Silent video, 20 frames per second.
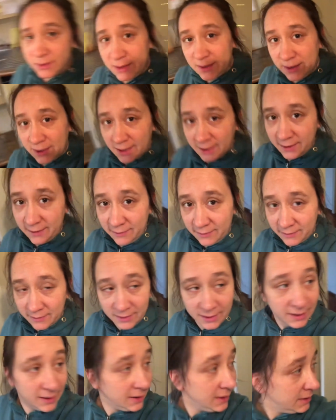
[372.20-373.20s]
nice
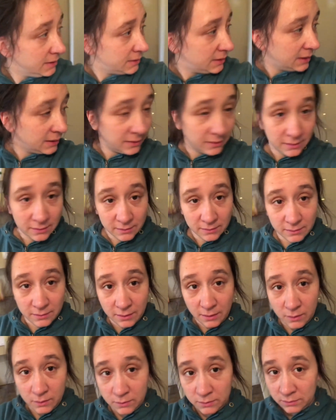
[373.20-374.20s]
and get,
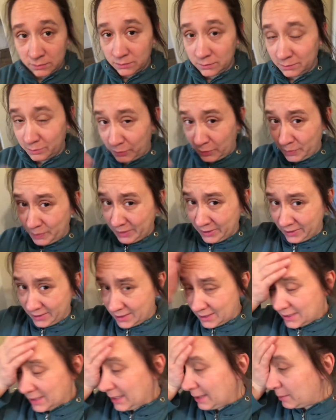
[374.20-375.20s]
oh, prepare the
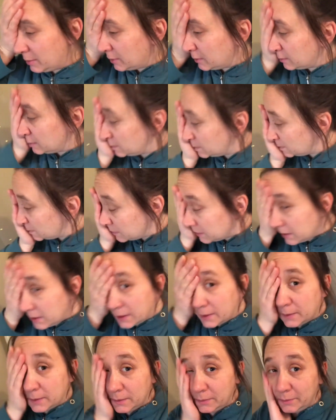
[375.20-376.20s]
table. Yeah,
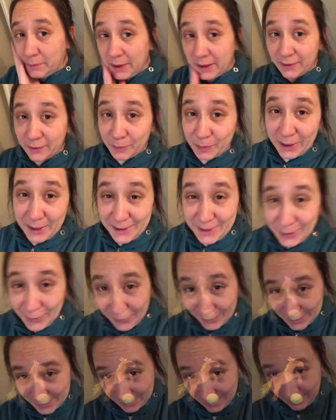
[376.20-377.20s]
make space on
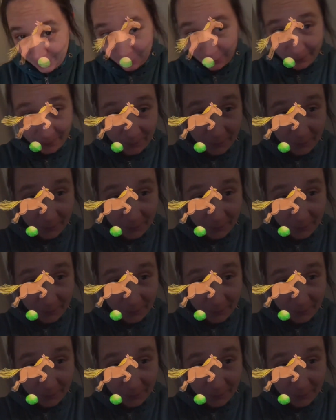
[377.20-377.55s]
the table.